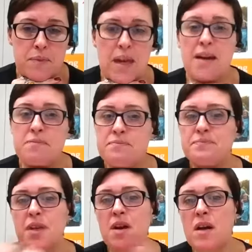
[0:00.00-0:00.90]
Yeah,
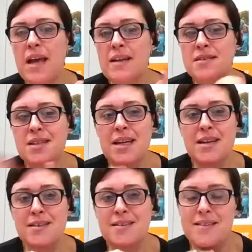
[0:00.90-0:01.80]
I'll let
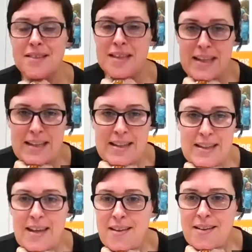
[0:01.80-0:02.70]
Celine and
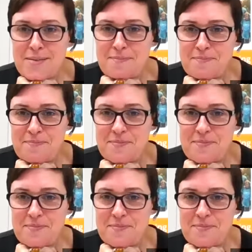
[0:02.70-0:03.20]
Keegan.